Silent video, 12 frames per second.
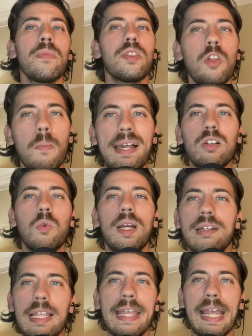No matter
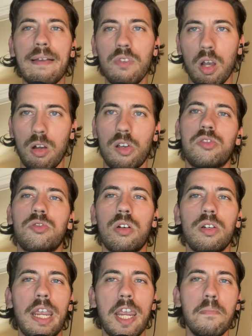where they have the
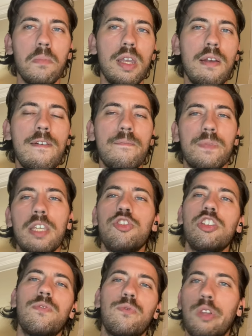All-Star game, they
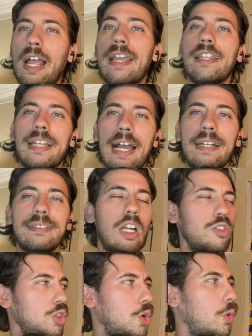should fly the guys
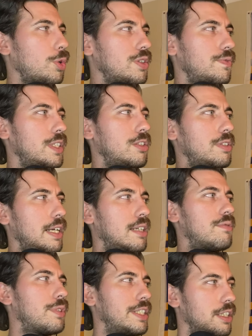out to Coors Field
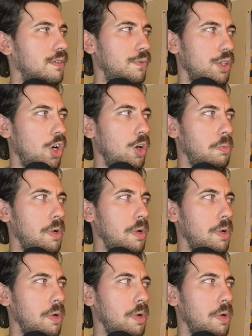every year for the home